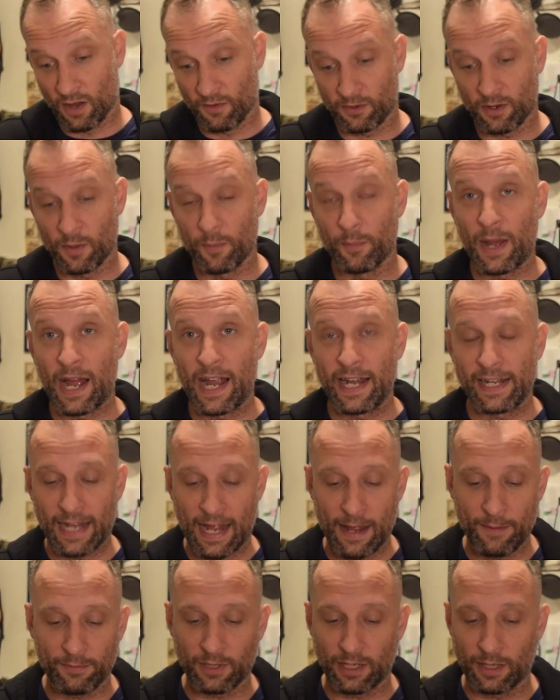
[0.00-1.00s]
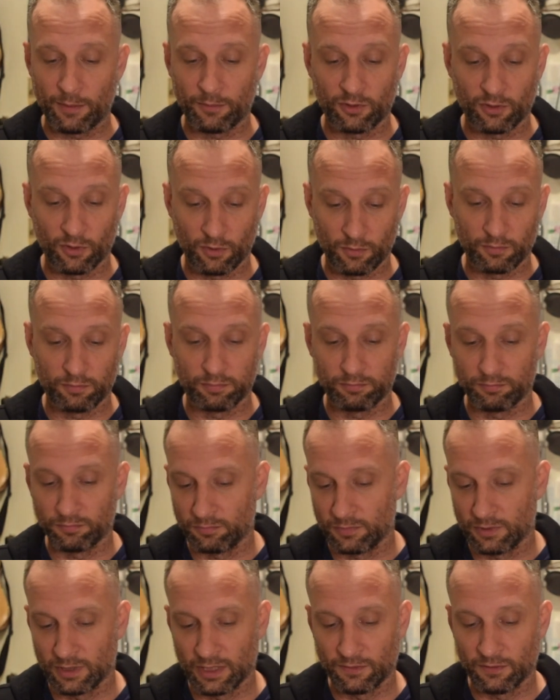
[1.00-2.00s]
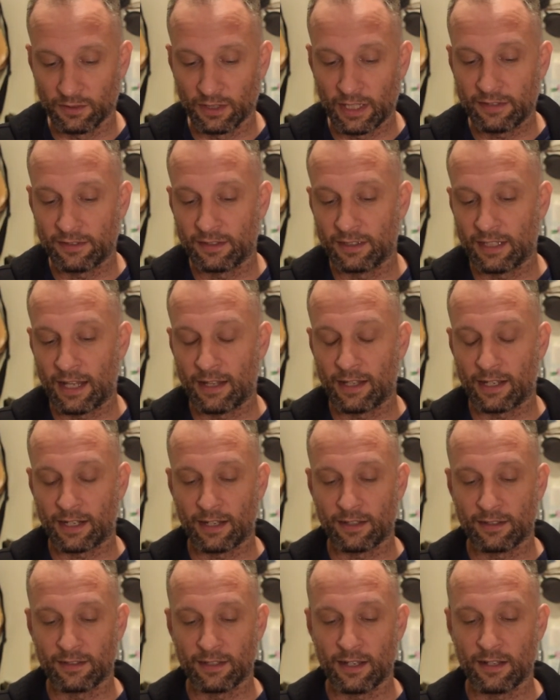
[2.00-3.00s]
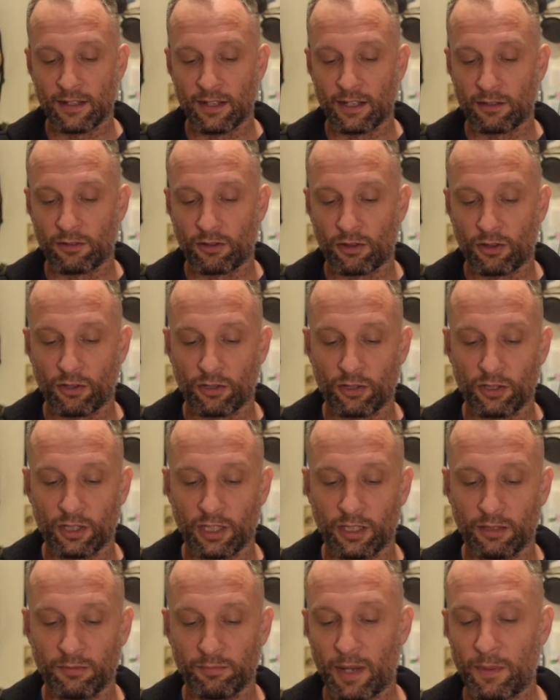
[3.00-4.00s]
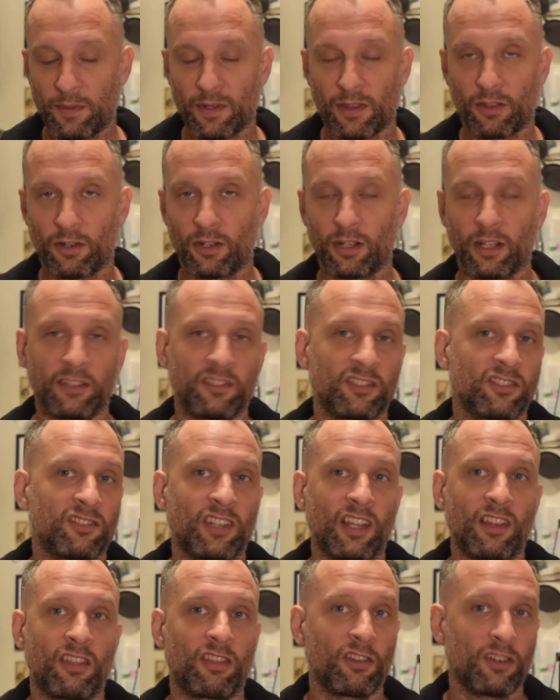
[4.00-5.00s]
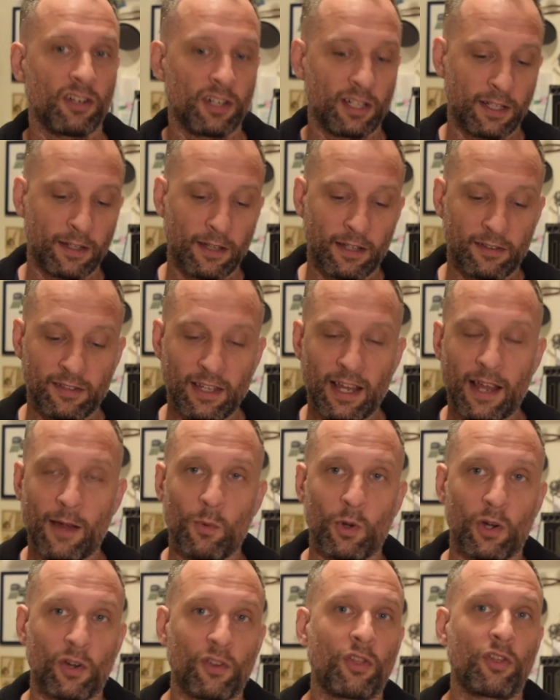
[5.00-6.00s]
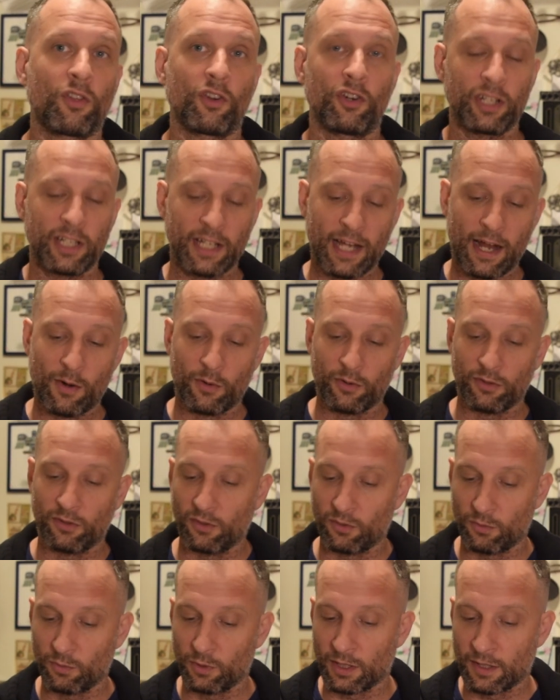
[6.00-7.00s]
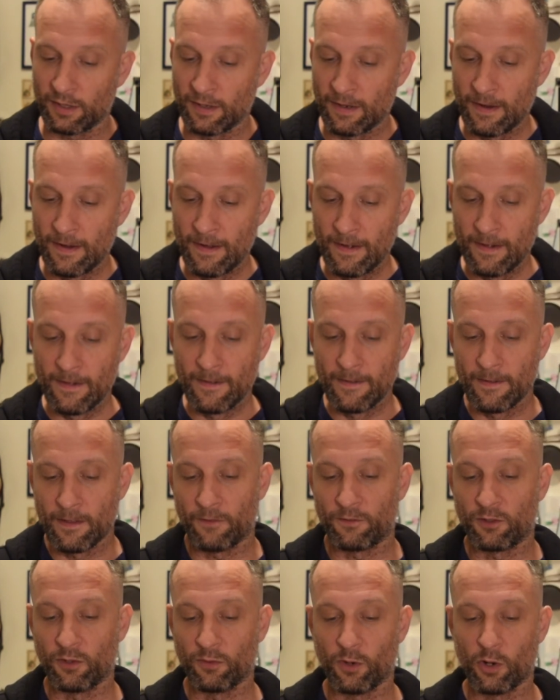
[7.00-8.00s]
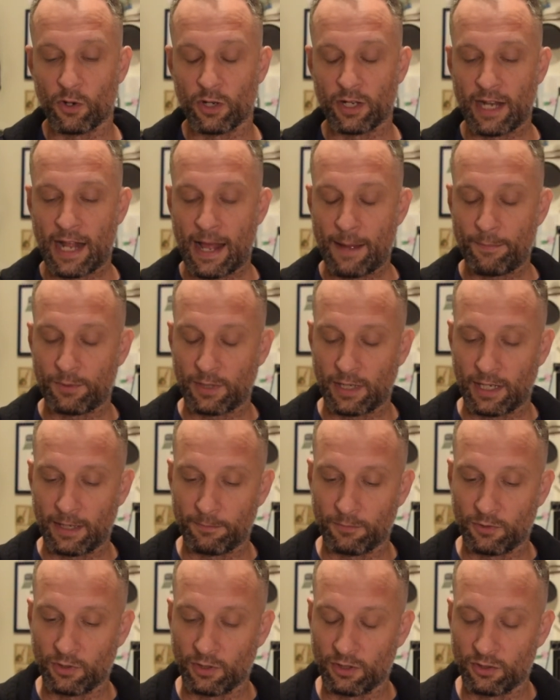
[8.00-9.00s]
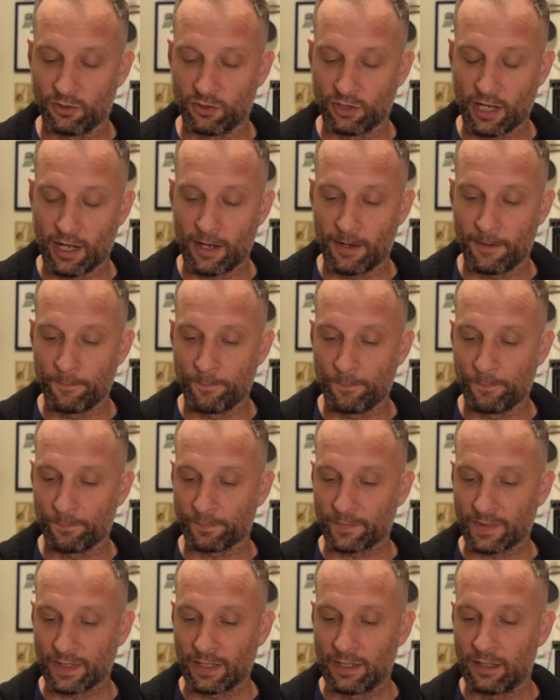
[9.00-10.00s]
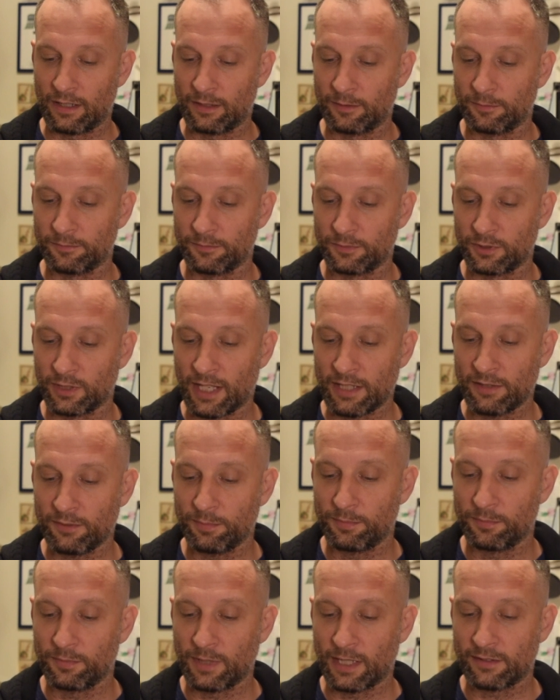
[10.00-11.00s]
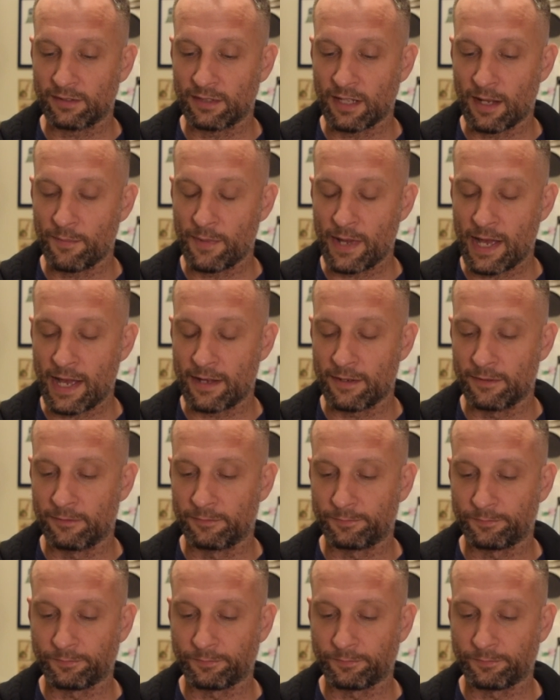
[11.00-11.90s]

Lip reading: combined app time. So even less than that, like I said, like 30, maybe 30. Let's just say 30. Let's say I worked 30 hours this week of devoted app time to the job. So that's not bad.